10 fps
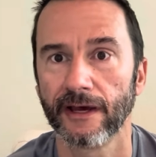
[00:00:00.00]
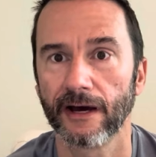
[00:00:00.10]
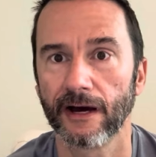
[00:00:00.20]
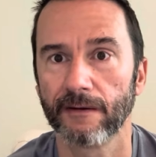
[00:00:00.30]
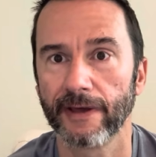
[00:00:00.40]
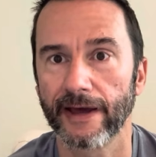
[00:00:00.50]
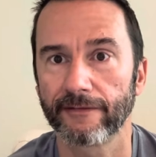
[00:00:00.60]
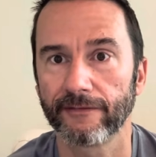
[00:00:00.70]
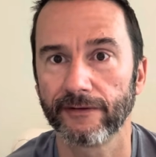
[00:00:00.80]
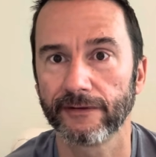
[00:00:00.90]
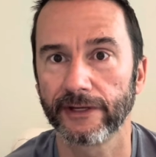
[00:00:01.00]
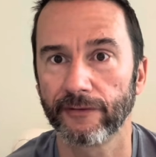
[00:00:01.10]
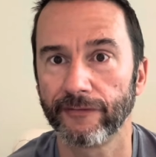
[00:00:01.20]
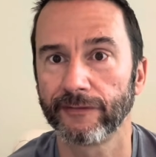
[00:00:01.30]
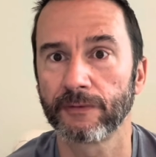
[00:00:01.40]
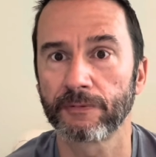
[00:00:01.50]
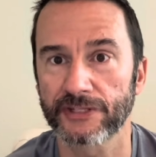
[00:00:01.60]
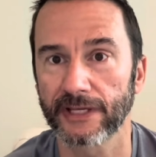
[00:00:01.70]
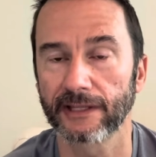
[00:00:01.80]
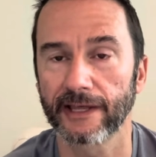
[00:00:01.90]
at
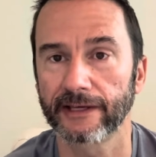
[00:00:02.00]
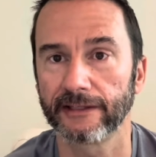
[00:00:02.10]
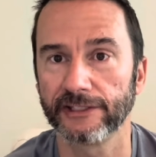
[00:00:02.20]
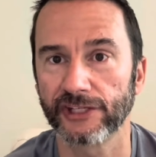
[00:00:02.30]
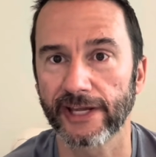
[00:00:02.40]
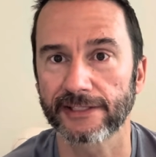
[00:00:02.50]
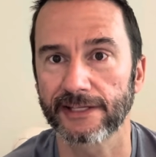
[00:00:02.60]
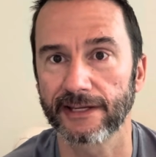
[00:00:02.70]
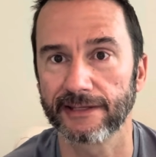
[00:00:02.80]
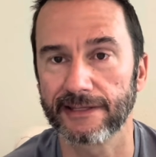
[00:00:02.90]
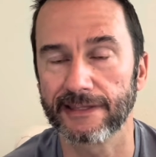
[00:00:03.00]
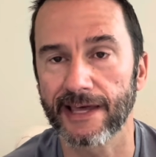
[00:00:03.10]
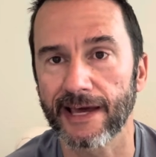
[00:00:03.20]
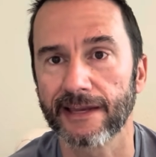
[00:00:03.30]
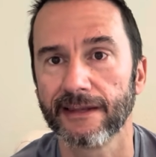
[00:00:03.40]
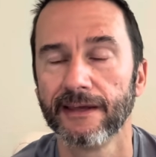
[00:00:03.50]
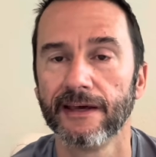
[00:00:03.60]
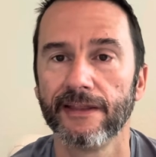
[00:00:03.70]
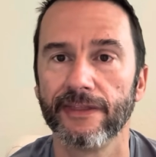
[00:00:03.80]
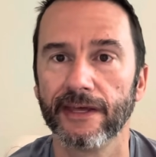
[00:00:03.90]
50% likely chance that it did that,
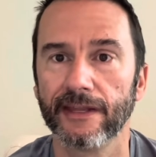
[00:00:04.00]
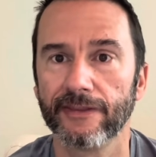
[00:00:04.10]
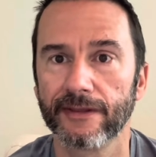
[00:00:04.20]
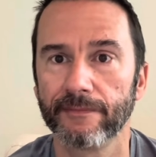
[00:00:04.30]
then